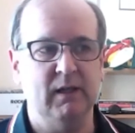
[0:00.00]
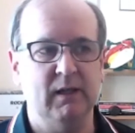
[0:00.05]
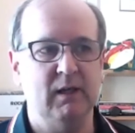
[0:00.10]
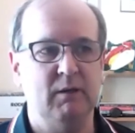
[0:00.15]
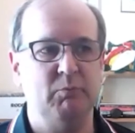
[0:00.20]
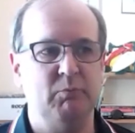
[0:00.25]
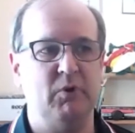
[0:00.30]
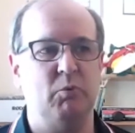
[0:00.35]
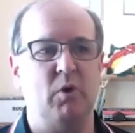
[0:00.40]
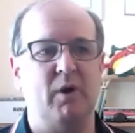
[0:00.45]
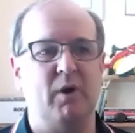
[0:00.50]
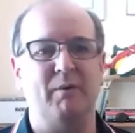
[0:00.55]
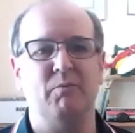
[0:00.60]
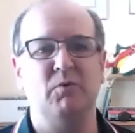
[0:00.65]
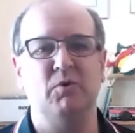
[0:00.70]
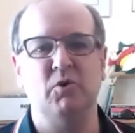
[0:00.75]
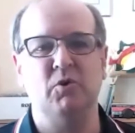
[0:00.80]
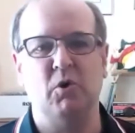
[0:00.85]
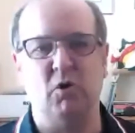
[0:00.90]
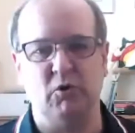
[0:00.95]
but what
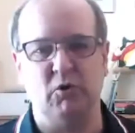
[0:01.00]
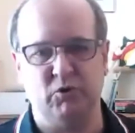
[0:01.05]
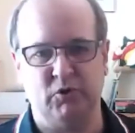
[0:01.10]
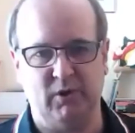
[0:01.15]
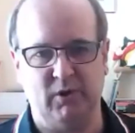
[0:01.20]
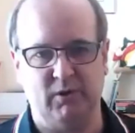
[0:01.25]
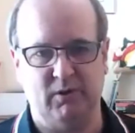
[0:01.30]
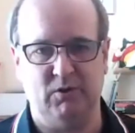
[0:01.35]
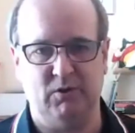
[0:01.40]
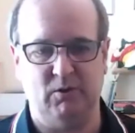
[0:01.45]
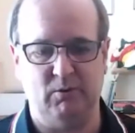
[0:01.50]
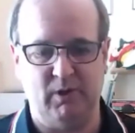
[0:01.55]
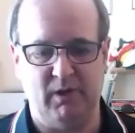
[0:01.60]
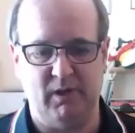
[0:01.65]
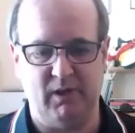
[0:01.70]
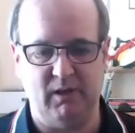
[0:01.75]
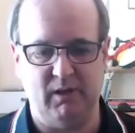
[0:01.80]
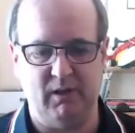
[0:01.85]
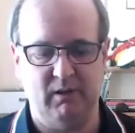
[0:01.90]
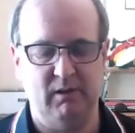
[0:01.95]
I'm not going to do
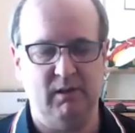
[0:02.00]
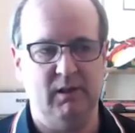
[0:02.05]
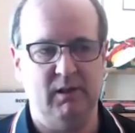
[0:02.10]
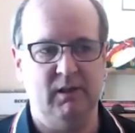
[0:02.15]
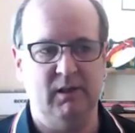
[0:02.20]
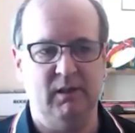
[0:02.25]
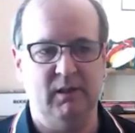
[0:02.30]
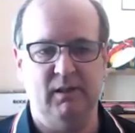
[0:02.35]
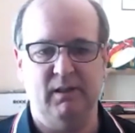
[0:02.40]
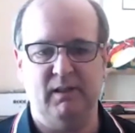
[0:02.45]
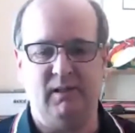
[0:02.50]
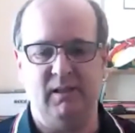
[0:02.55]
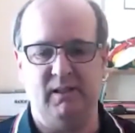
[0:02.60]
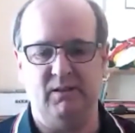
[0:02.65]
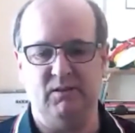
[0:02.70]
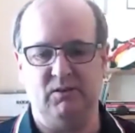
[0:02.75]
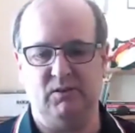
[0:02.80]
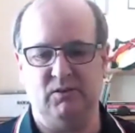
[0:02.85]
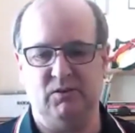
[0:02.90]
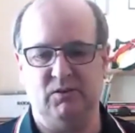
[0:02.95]
here
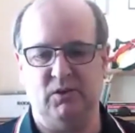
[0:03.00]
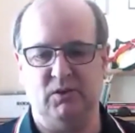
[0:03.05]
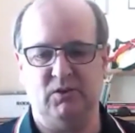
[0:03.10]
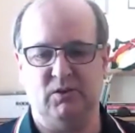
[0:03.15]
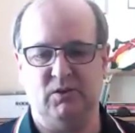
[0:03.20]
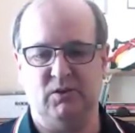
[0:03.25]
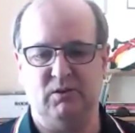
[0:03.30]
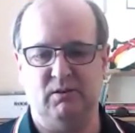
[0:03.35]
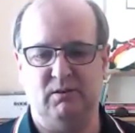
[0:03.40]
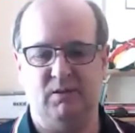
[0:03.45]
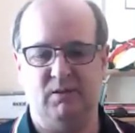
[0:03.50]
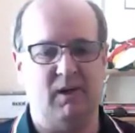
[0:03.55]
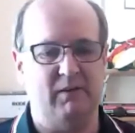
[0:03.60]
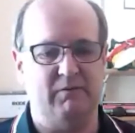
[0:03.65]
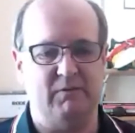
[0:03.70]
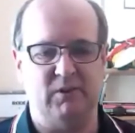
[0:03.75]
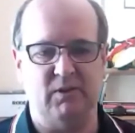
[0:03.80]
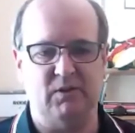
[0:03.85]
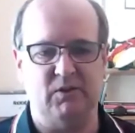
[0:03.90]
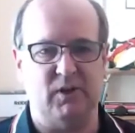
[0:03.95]
is just dive
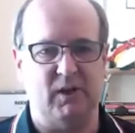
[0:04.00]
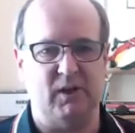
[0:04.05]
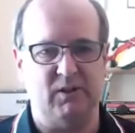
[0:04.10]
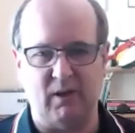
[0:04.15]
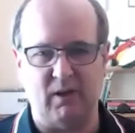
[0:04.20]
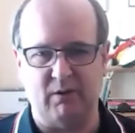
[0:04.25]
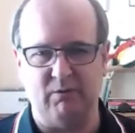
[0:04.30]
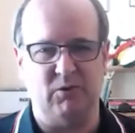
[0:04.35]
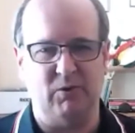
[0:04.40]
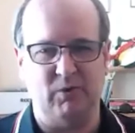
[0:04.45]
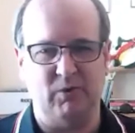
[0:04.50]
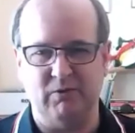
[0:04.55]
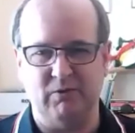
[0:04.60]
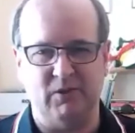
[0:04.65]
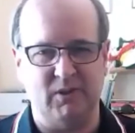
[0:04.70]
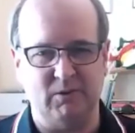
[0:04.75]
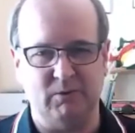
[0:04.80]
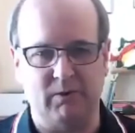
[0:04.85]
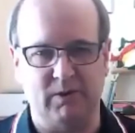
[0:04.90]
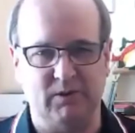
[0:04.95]
in and say, don't do it for
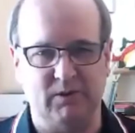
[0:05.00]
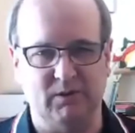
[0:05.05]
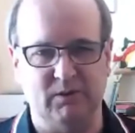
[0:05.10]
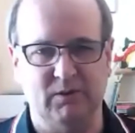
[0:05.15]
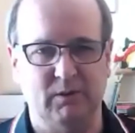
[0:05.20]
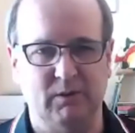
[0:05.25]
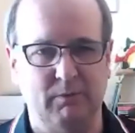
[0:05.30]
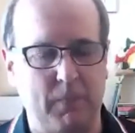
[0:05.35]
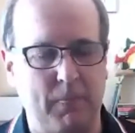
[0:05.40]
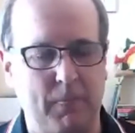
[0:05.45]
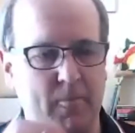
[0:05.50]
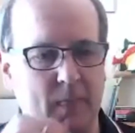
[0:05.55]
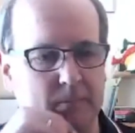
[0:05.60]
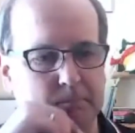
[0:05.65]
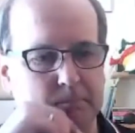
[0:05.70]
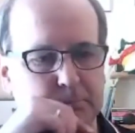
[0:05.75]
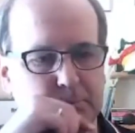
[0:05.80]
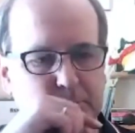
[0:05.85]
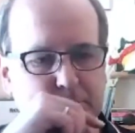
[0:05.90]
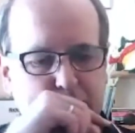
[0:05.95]
these reasons.
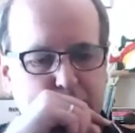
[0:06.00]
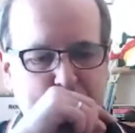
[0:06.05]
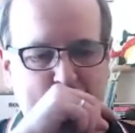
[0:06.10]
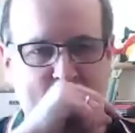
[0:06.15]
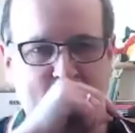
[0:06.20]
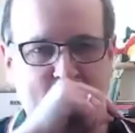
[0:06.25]
That